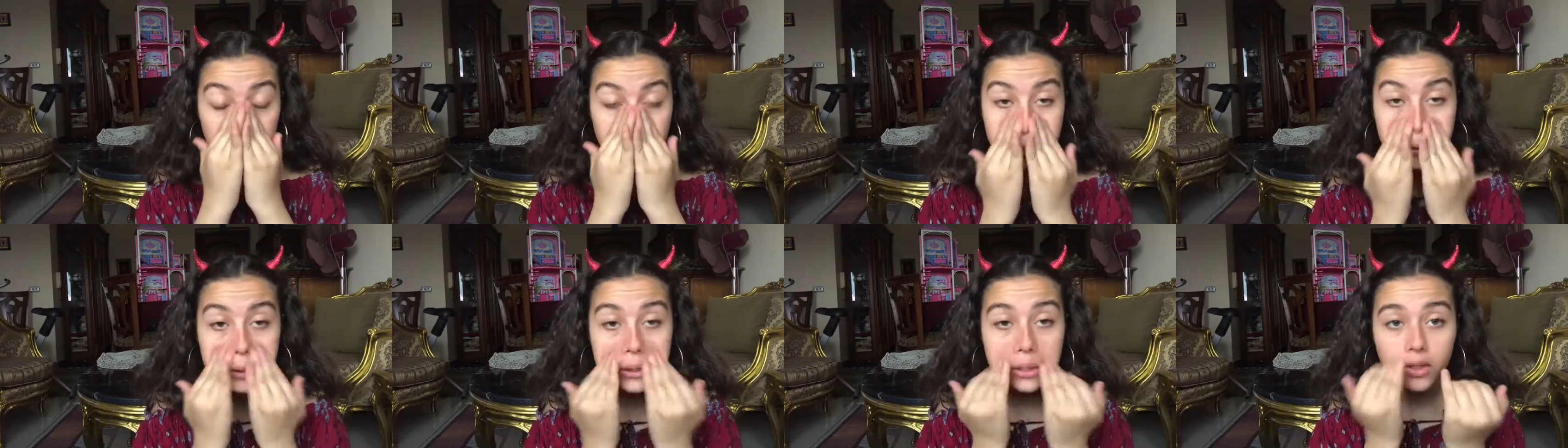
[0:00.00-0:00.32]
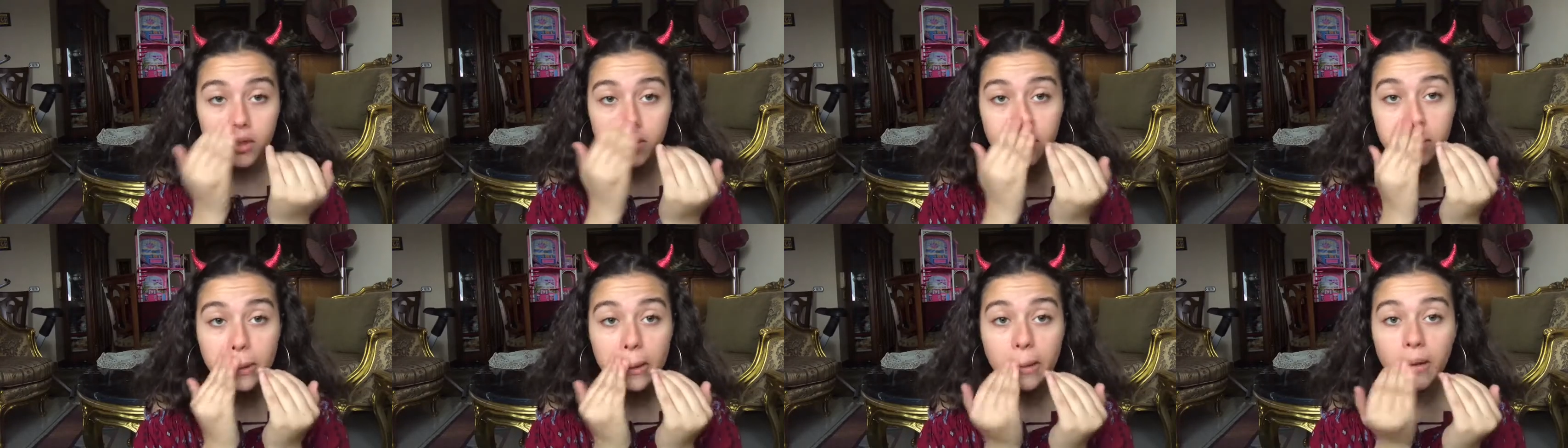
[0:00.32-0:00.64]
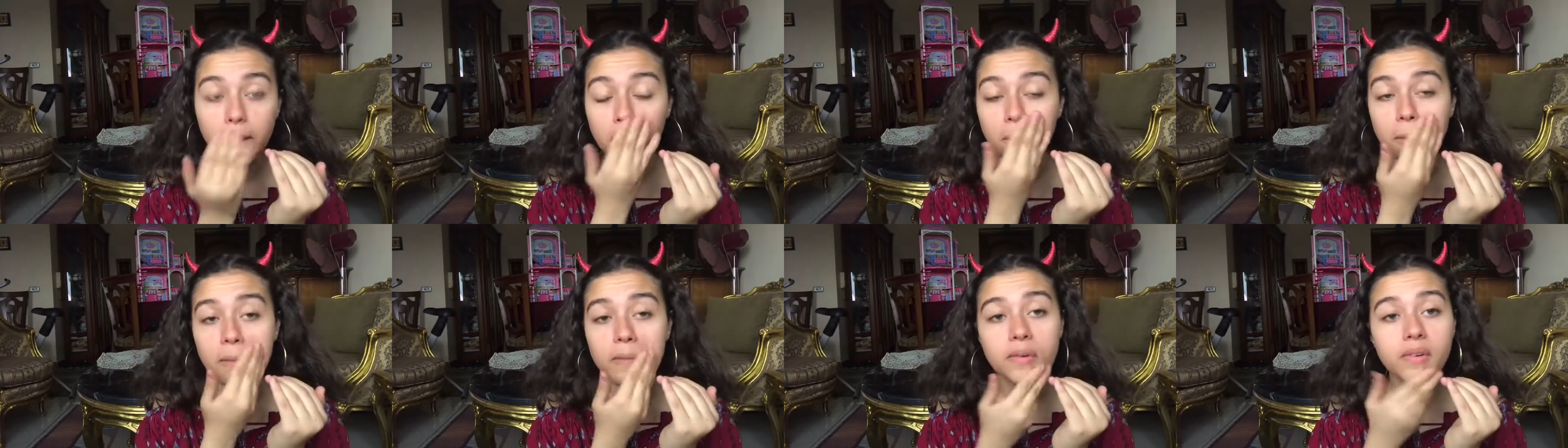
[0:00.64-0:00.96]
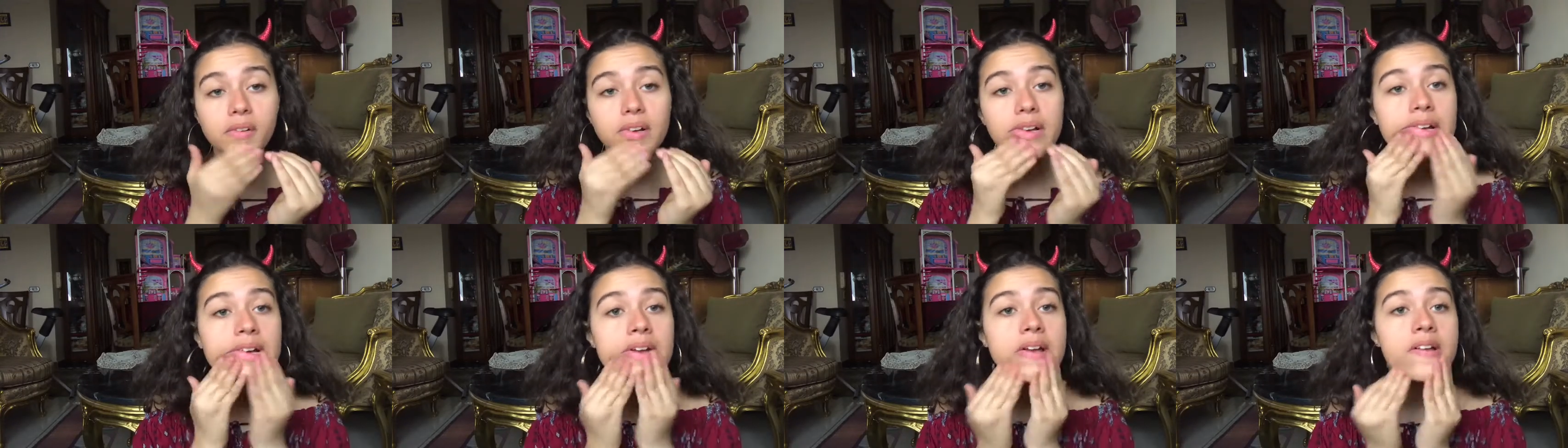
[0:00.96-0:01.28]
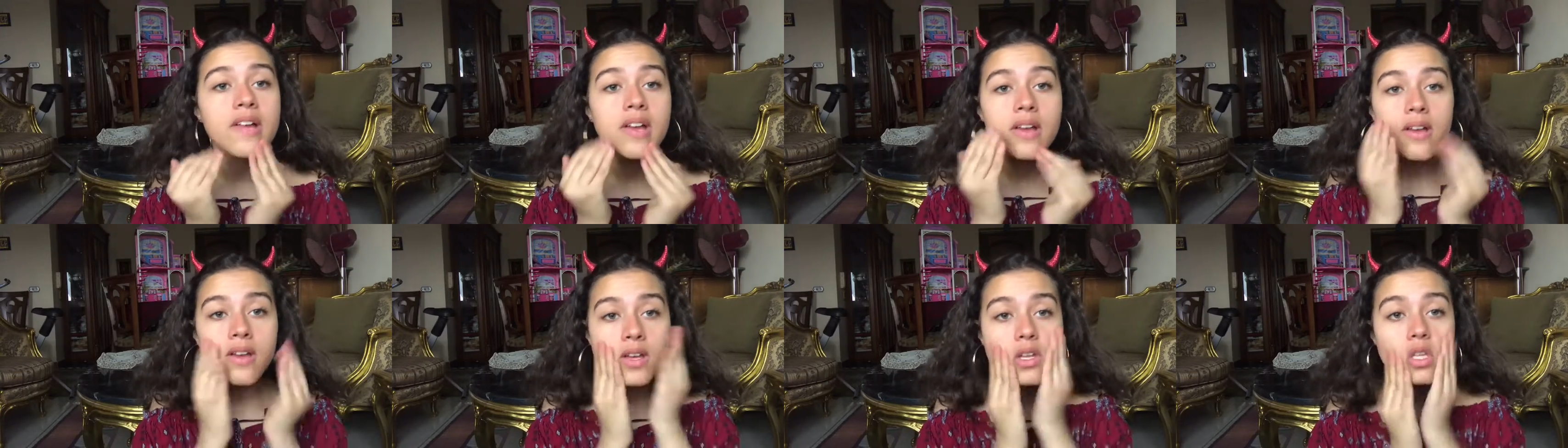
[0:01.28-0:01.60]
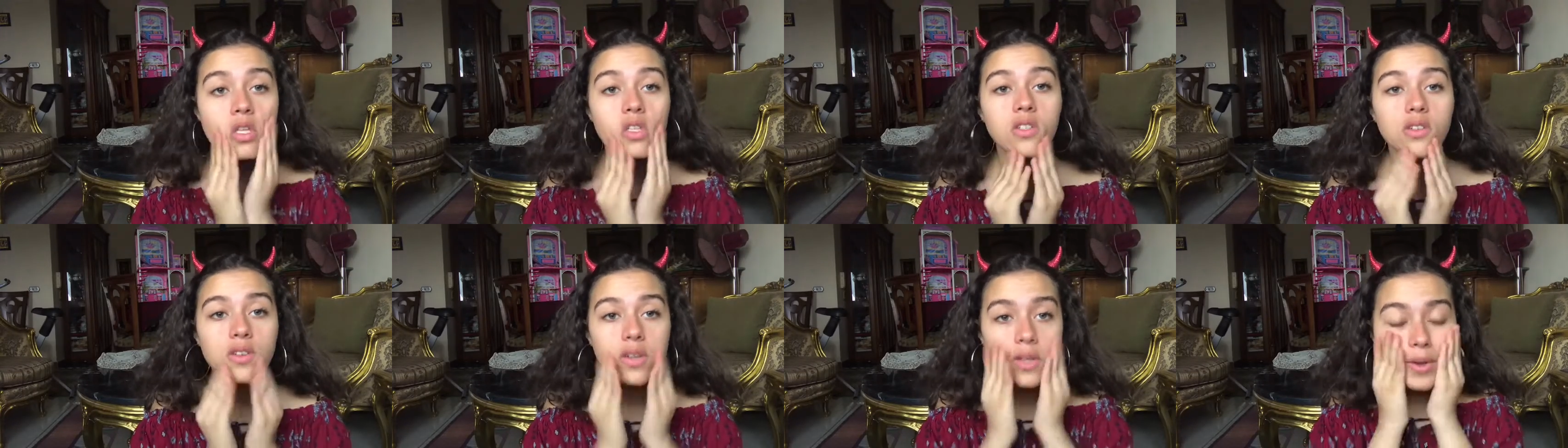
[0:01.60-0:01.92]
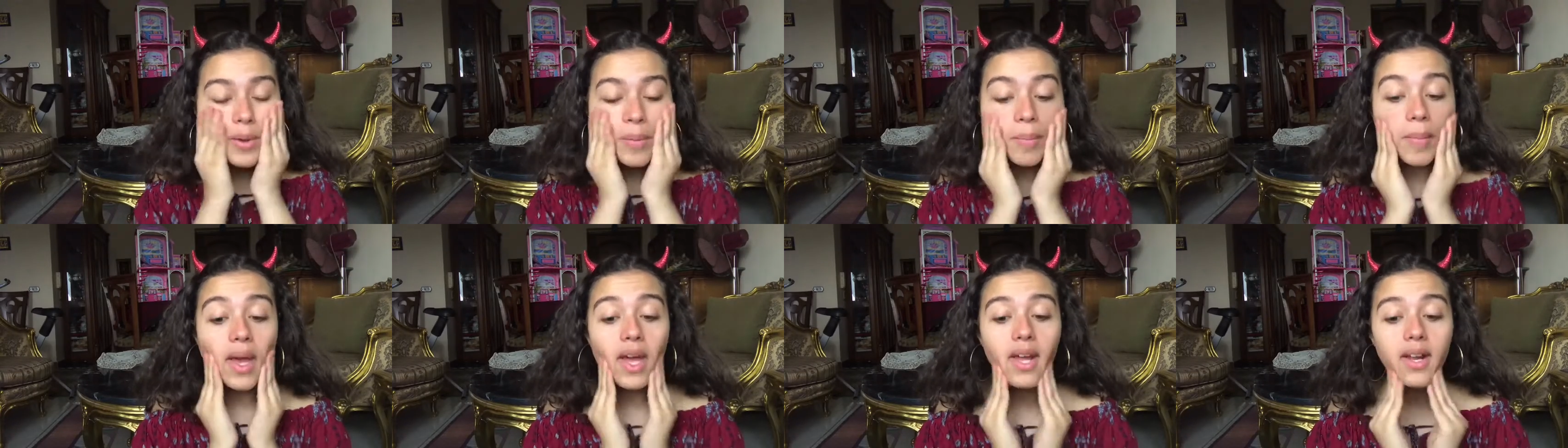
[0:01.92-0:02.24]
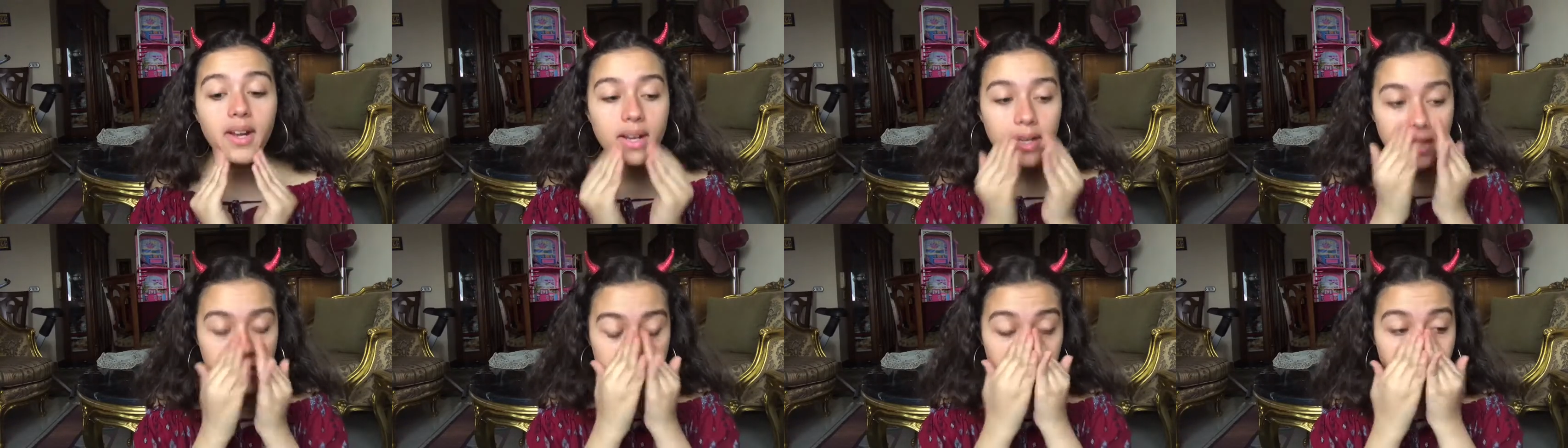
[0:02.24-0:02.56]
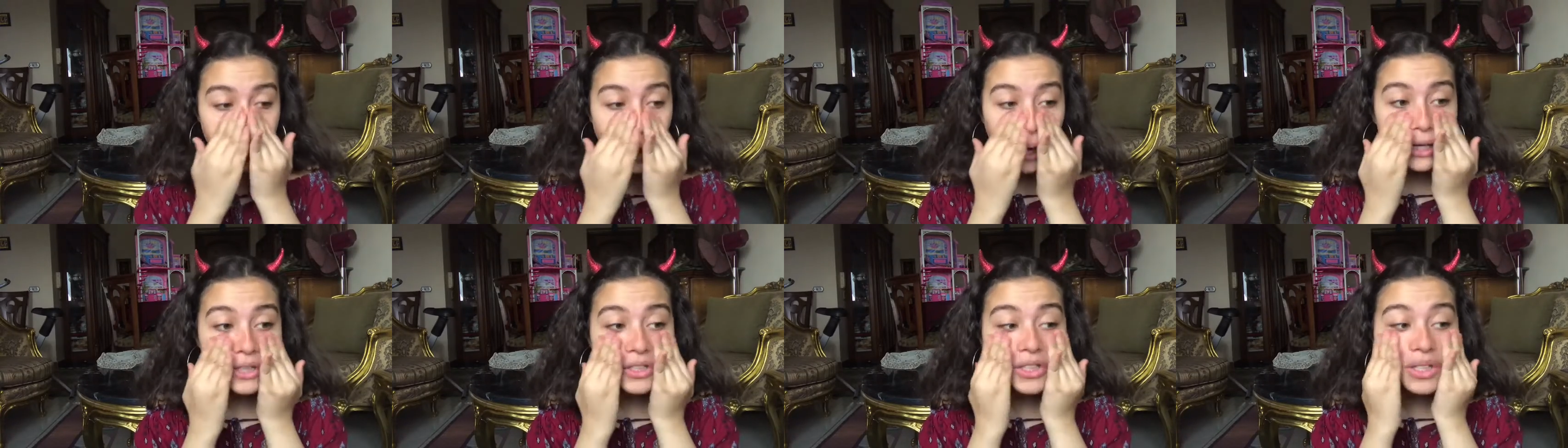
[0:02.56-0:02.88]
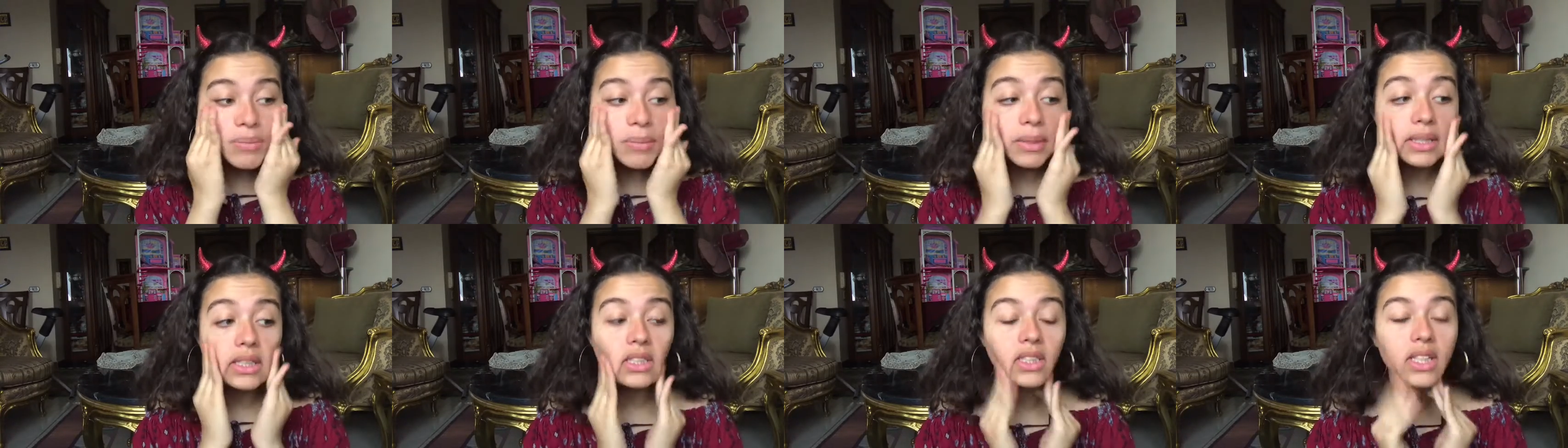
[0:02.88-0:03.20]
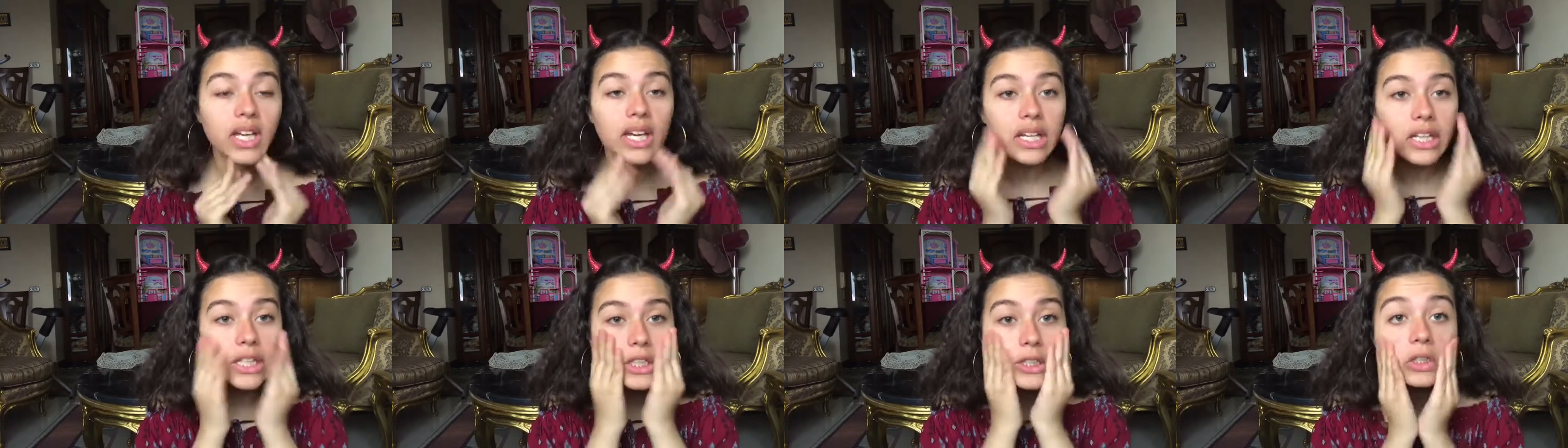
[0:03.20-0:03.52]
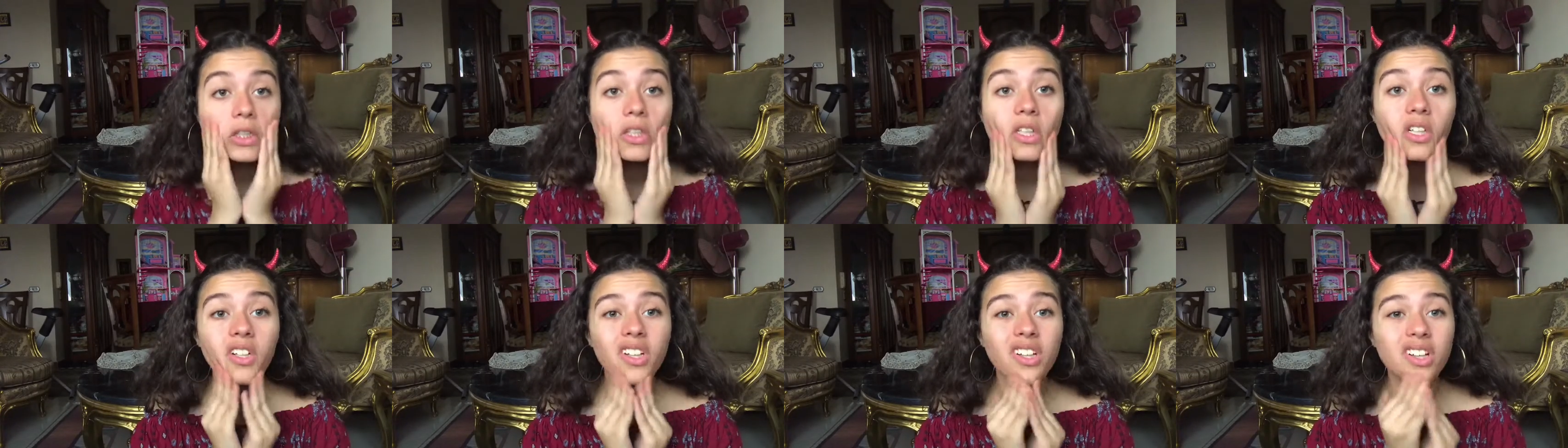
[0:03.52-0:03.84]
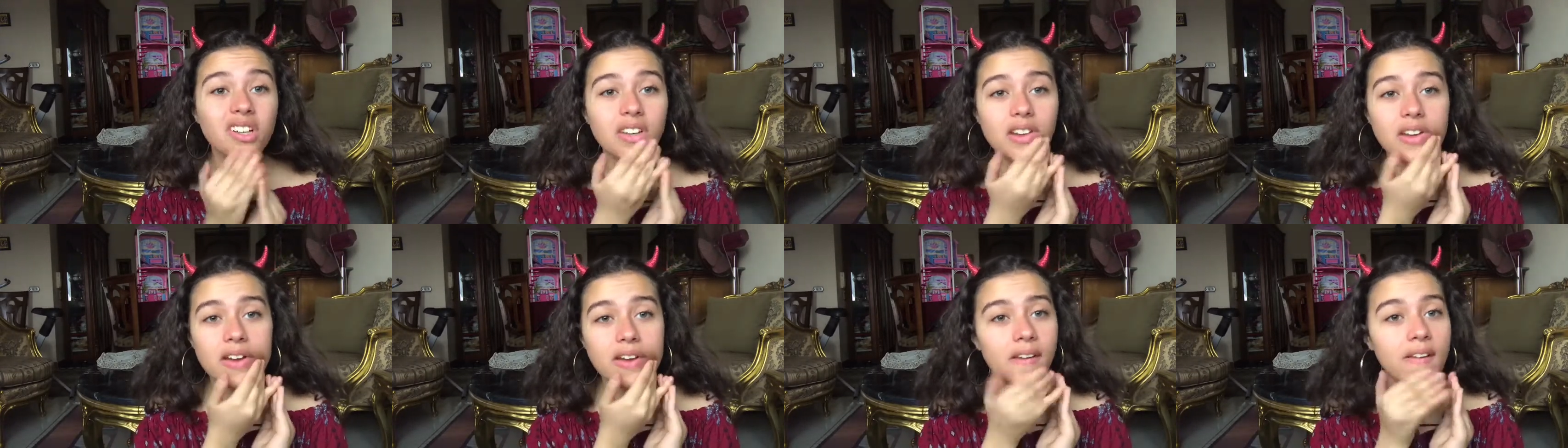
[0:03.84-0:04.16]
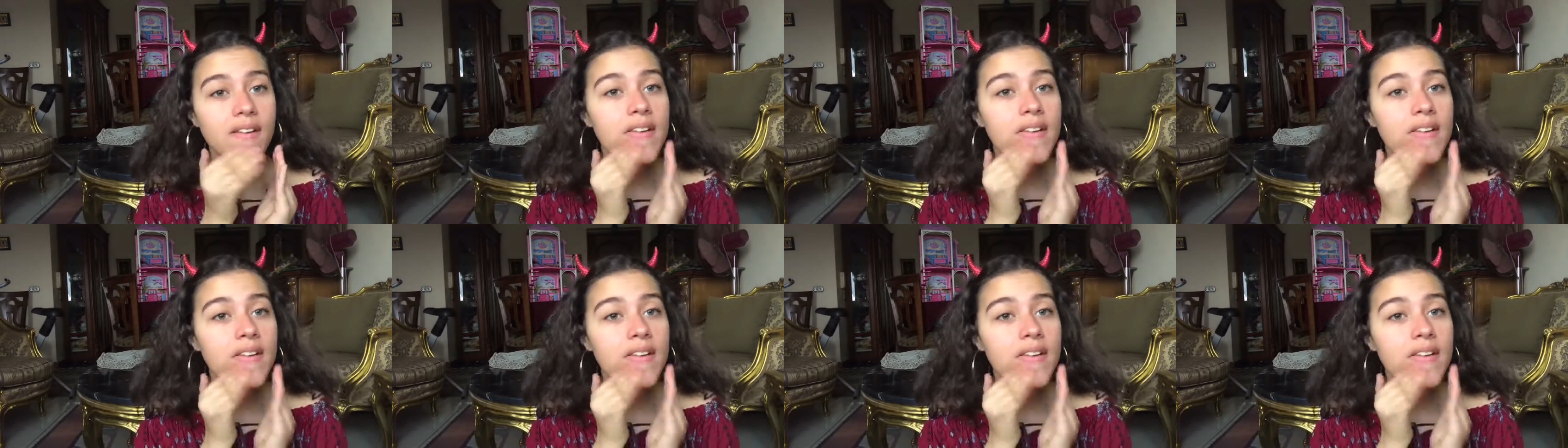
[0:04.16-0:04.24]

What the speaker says: to yourself, to humanity. So actually my skin is good,